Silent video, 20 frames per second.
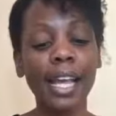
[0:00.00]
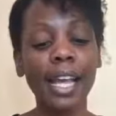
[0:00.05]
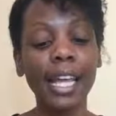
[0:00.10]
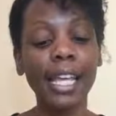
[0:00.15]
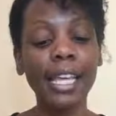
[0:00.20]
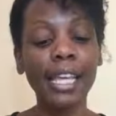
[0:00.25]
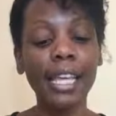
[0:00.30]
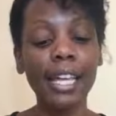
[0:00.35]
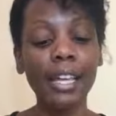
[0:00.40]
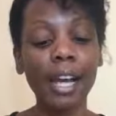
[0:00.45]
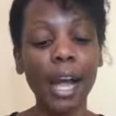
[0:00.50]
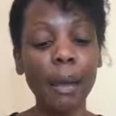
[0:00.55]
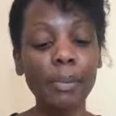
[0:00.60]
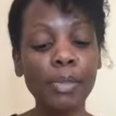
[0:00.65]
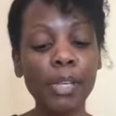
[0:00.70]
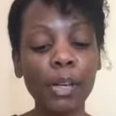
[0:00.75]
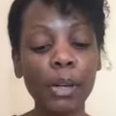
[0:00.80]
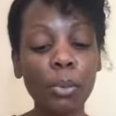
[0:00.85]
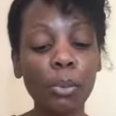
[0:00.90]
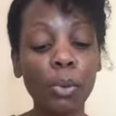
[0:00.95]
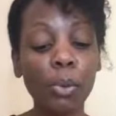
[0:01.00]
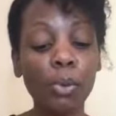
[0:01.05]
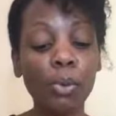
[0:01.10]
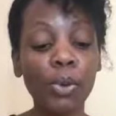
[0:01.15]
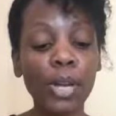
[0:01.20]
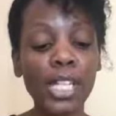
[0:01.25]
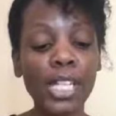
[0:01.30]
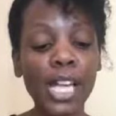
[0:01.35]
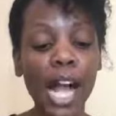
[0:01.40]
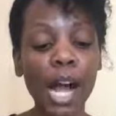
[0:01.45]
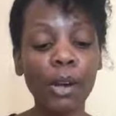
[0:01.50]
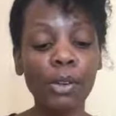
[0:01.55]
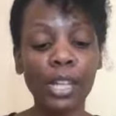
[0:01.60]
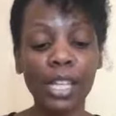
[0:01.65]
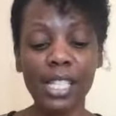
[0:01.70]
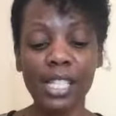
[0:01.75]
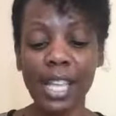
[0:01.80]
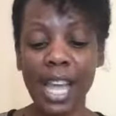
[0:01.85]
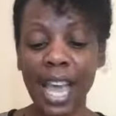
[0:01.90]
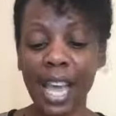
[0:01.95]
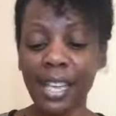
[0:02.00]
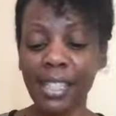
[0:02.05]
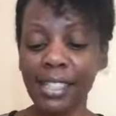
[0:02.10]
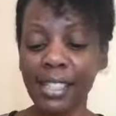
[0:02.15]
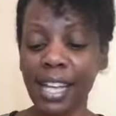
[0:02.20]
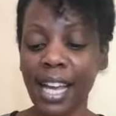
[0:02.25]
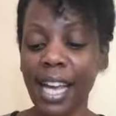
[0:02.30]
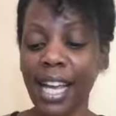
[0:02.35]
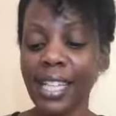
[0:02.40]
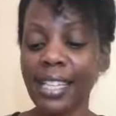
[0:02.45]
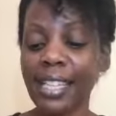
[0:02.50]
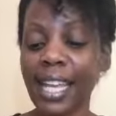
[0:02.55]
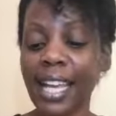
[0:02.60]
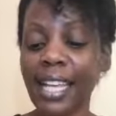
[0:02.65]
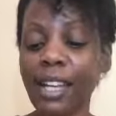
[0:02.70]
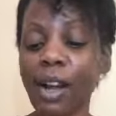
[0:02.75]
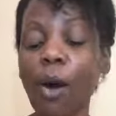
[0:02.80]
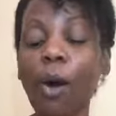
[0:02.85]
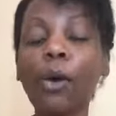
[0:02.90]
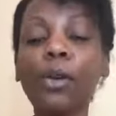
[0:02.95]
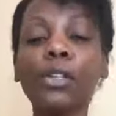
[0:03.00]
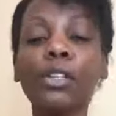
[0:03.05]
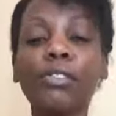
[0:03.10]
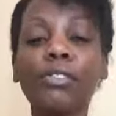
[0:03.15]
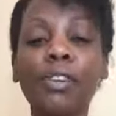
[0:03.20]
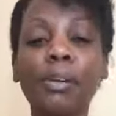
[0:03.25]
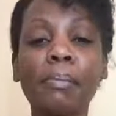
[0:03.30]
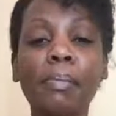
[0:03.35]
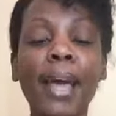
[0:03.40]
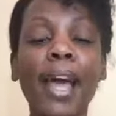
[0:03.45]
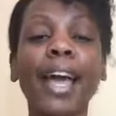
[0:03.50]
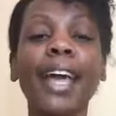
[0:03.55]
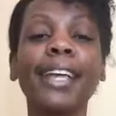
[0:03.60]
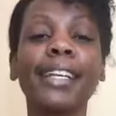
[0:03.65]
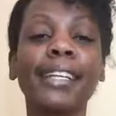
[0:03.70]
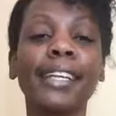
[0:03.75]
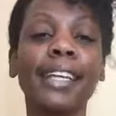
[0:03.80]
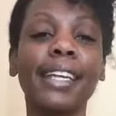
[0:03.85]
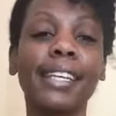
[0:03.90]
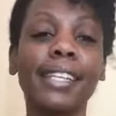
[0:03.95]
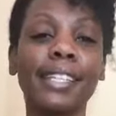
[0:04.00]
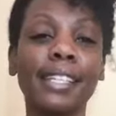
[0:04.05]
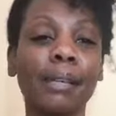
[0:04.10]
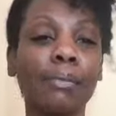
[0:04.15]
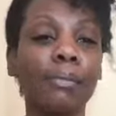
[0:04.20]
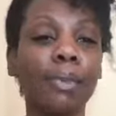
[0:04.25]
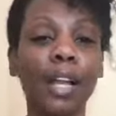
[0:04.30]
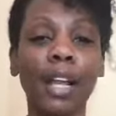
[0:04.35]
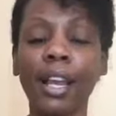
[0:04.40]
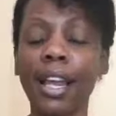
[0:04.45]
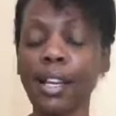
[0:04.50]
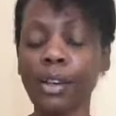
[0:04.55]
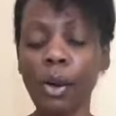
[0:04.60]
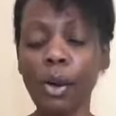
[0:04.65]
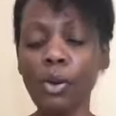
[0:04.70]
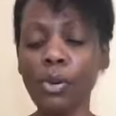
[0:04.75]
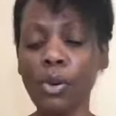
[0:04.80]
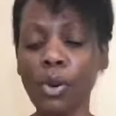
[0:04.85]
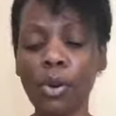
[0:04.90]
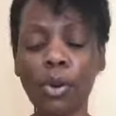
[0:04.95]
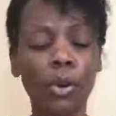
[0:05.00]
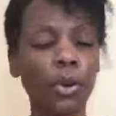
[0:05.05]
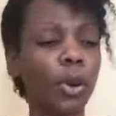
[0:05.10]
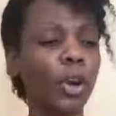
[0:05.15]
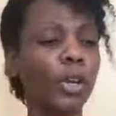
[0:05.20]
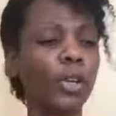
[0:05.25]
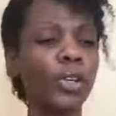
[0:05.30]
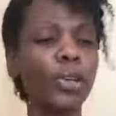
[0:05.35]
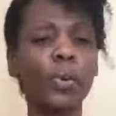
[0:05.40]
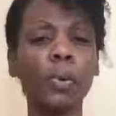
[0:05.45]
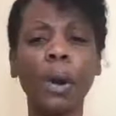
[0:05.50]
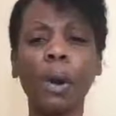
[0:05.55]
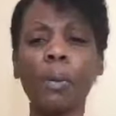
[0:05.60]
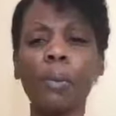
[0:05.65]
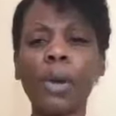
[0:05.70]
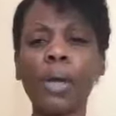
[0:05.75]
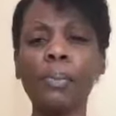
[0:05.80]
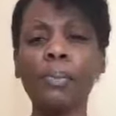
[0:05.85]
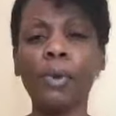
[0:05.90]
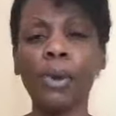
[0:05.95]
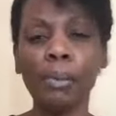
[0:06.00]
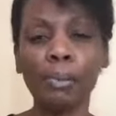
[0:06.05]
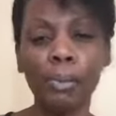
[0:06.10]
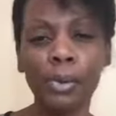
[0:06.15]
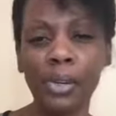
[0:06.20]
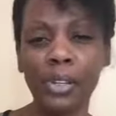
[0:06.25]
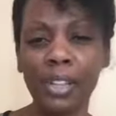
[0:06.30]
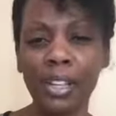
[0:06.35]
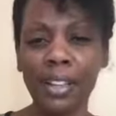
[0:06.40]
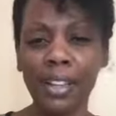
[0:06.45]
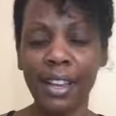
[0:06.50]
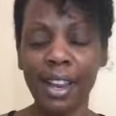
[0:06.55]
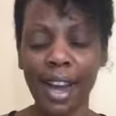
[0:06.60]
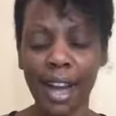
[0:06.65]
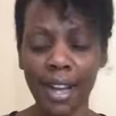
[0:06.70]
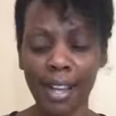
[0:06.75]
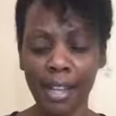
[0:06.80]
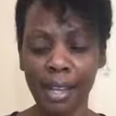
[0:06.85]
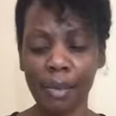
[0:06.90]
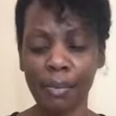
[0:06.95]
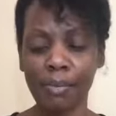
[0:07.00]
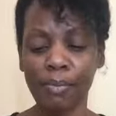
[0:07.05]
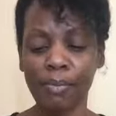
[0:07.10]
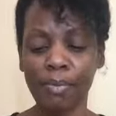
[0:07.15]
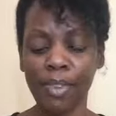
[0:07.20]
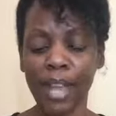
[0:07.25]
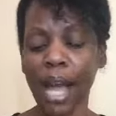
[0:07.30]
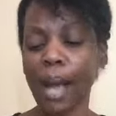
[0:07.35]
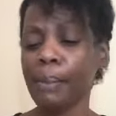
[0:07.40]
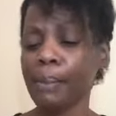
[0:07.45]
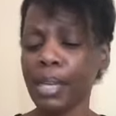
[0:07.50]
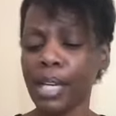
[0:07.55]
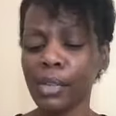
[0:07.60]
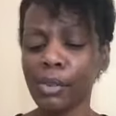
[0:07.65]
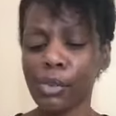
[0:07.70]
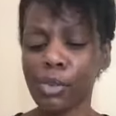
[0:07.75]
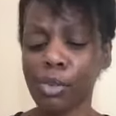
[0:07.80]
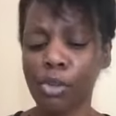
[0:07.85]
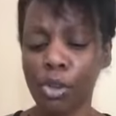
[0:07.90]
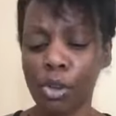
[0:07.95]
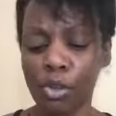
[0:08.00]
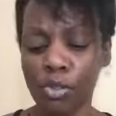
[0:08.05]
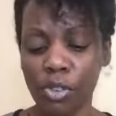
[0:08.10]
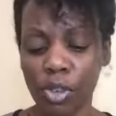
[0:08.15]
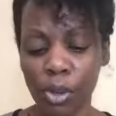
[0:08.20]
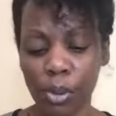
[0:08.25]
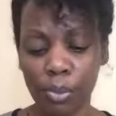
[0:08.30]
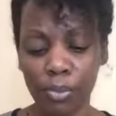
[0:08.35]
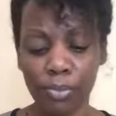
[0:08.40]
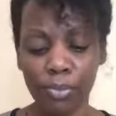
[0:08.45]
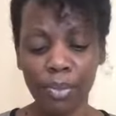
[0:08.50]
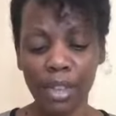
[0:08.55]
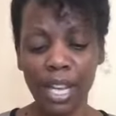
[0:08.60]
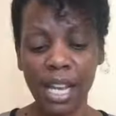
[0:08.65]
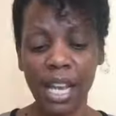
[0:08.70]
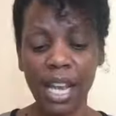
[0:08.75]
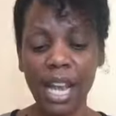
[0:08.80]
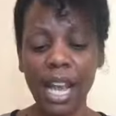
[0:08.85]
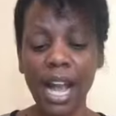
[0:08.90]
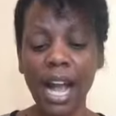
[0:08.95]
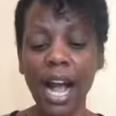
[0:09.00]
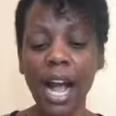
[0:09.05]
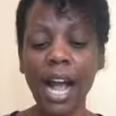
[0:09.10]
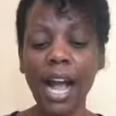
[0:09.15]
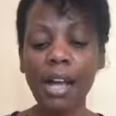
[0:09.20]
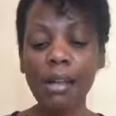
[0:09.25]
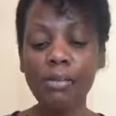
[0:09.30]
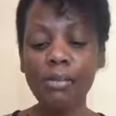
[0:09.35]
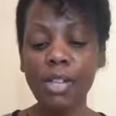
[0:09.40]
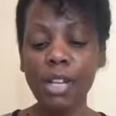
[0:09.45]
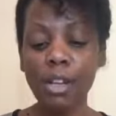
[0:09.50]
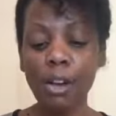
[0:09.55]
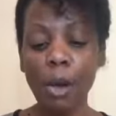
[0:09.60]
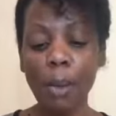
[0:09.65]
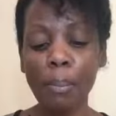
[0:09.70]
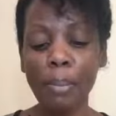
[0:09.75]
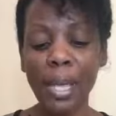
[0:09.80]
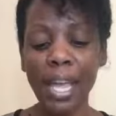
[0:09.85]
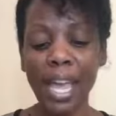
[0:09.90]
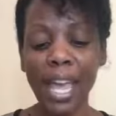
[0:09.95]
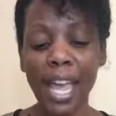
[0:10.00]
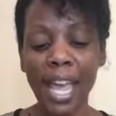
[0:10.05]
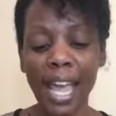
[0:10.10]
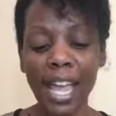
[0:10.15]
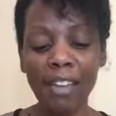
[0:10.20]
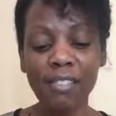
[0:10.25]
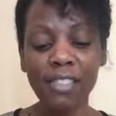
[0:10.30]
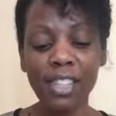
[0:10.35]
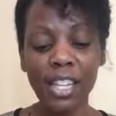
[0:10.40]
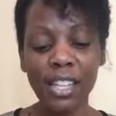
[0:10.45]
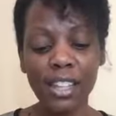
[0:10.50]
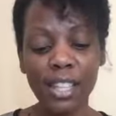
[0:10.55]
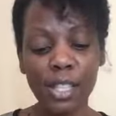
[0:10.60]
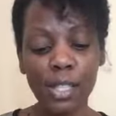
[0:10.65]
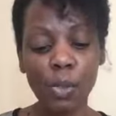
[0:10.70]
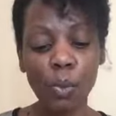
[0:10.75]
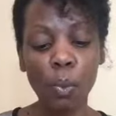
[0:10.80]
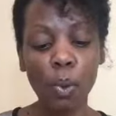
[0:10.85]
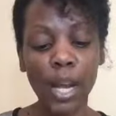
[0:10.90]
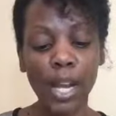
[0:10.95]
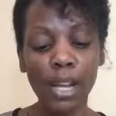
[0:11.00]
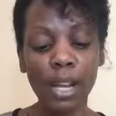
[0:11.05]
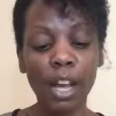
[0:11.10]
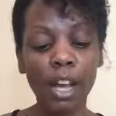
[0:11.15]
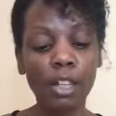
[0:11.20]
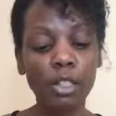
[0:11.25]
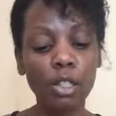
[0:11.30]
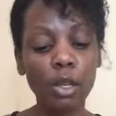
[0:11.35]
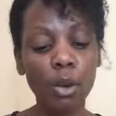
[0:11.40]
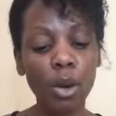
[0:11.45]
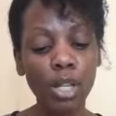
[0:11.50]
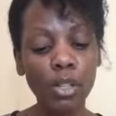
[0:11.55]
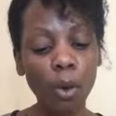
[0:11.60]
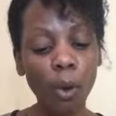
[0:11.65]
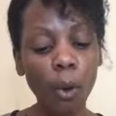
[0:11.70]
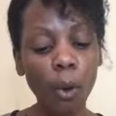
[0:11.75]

he Absalom will reach out his hand, take hold of him, and kiss him. Like, oh no, you are way more important than I am. I'm here to serve you. Absalom behaved in this way toward